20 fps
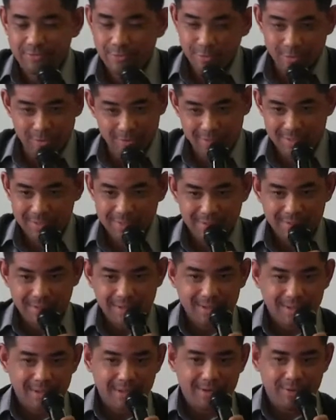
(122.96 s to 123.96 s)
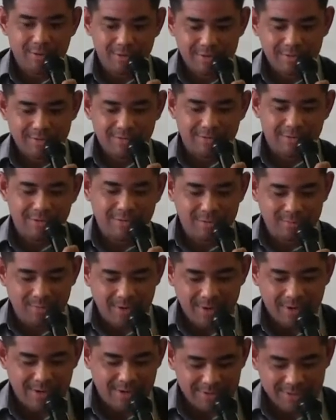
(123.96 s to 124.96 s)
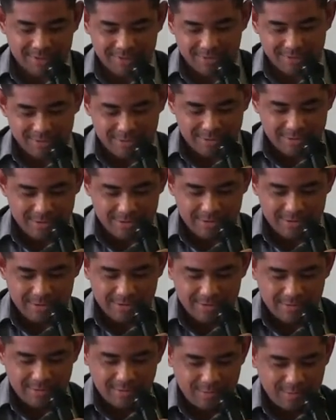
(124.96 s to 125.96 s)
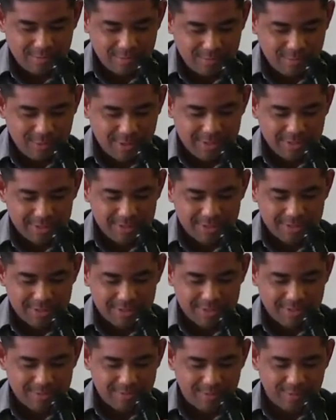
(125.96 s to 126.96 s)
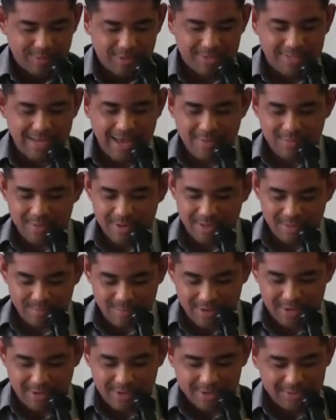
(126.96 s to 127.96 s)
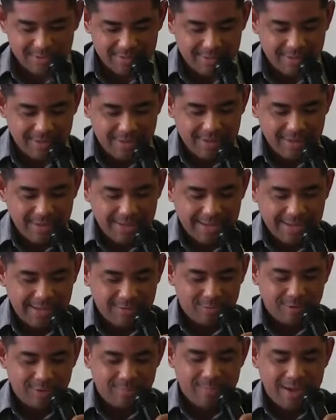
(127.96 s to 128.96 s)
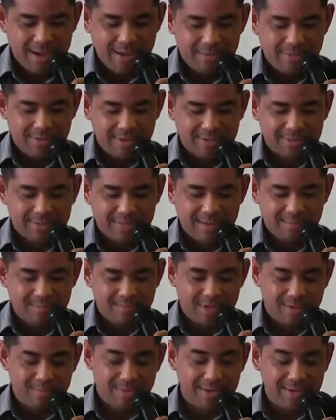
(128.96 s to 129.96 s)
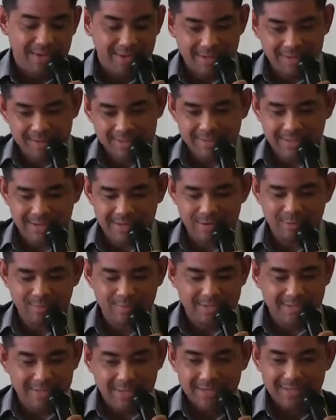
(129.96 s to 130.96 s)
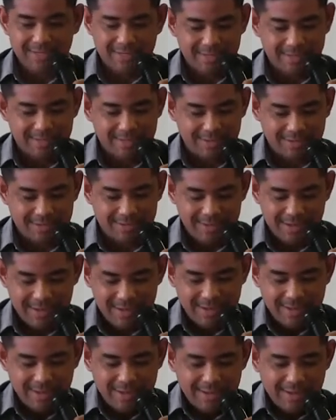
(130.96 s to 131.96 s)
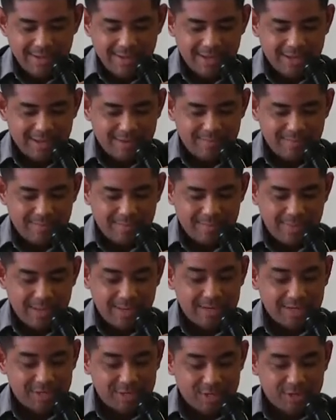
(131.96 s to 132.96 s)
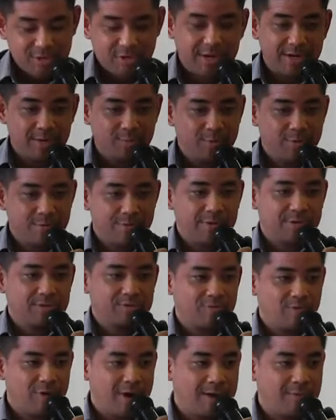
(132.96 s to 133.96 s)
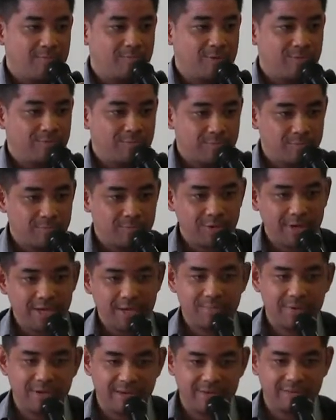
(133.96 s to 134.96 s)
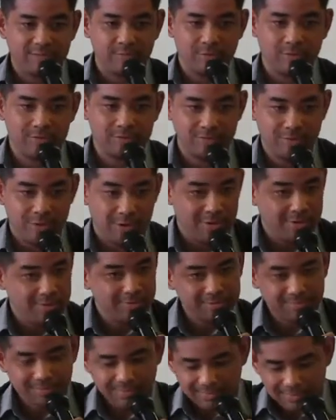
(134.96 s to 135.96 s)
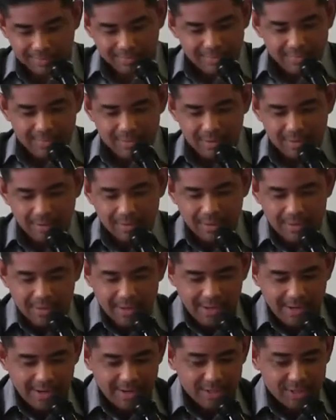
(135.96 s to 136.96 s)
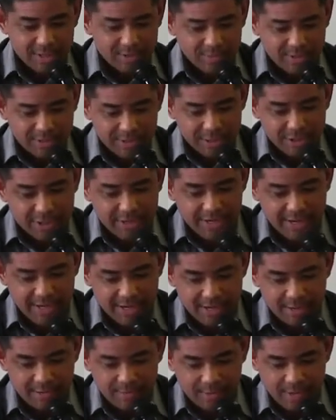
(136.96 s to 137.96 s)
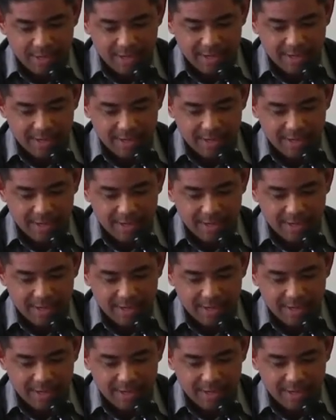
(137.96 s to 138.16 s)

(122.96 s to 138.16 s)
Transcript: forward, not the past or what has happened in the past and all the bad things that maybe he has done or mistakes he's done. And he's just trying to put things right, what he believes was wrong. And I just wanted to share